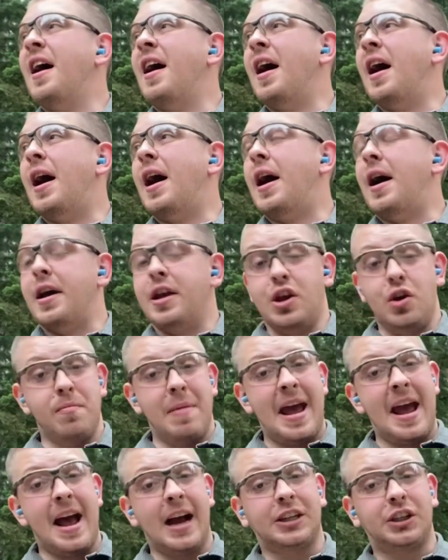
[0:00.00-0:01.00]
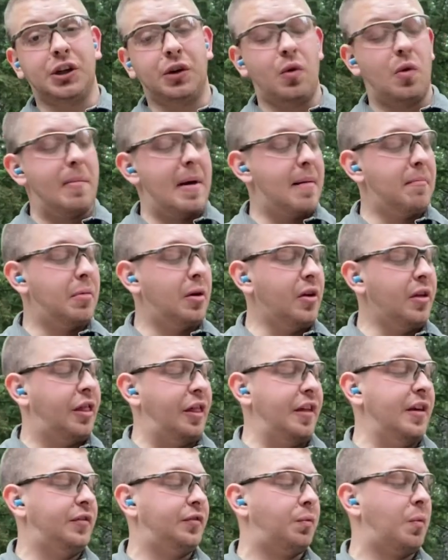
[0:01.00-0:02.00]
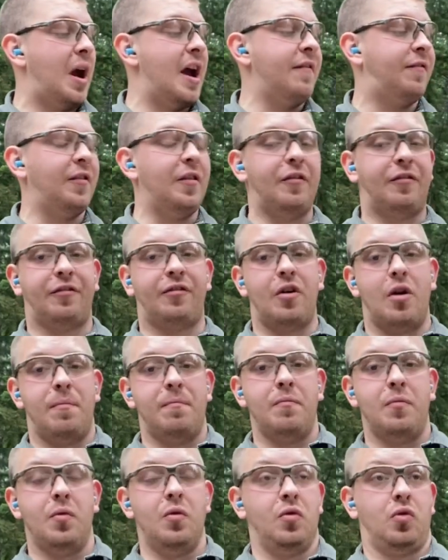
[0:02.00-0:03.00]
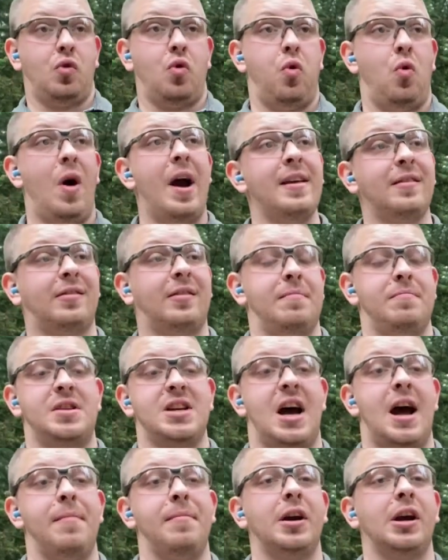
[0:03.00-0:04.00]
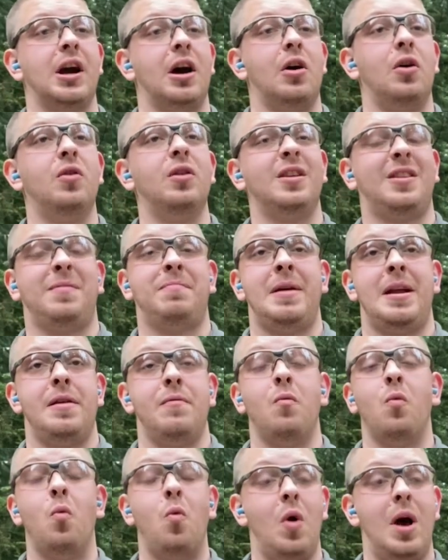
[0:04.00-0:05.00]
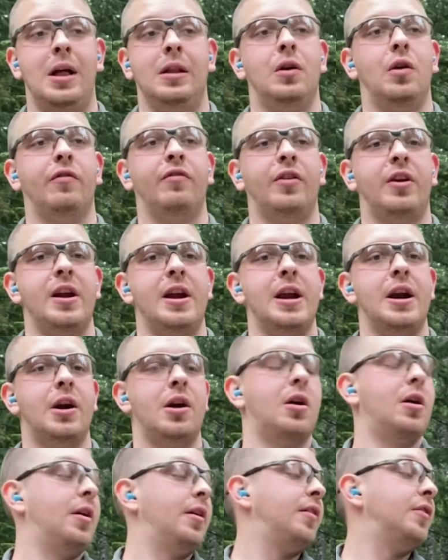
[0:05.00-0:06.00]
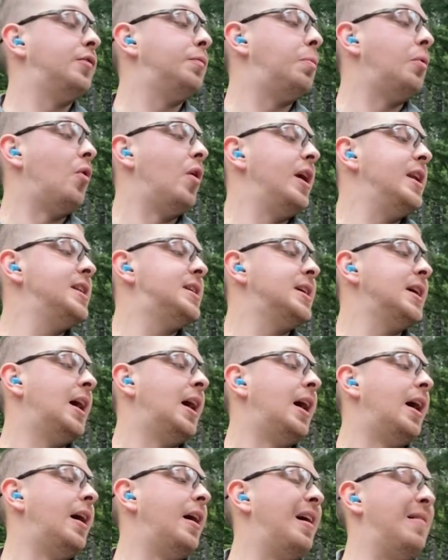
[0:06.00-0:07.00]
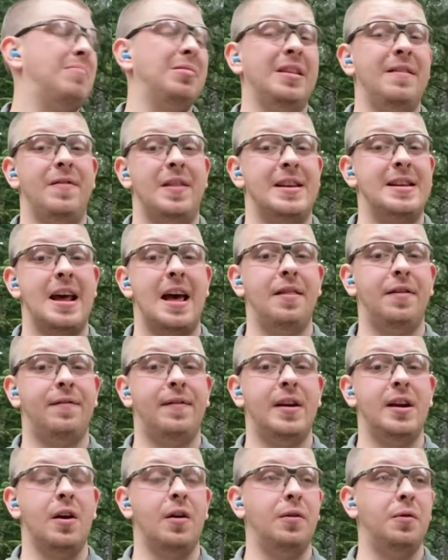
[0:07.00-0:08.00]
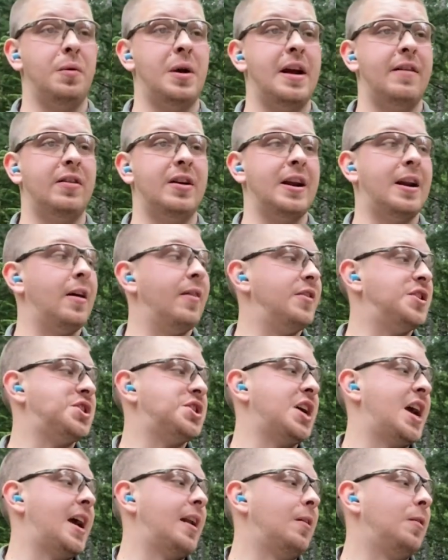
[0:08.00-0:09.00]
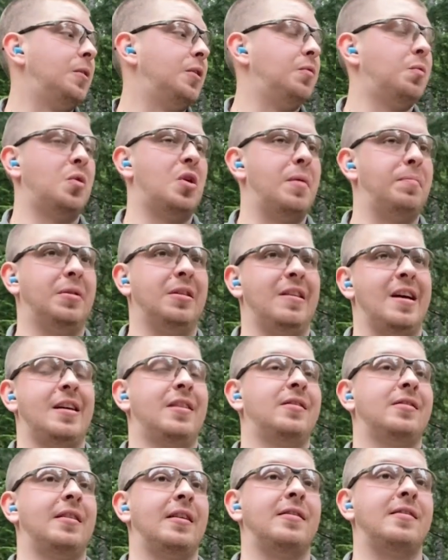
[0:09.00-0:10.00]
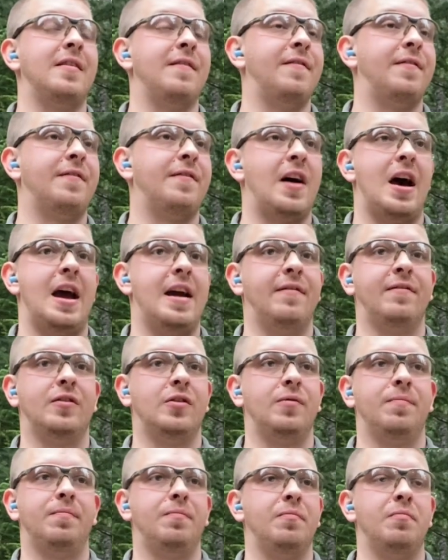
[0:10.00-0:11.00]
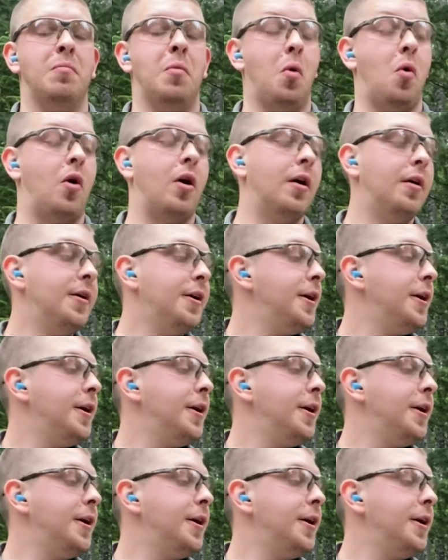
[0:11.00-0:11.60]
Uh, you may actually remember this rifle from quite some time ago. It's been well over a year at this point. Uh, I believe the 10th video that we ever did on the channel, and we're up to like 65 or more.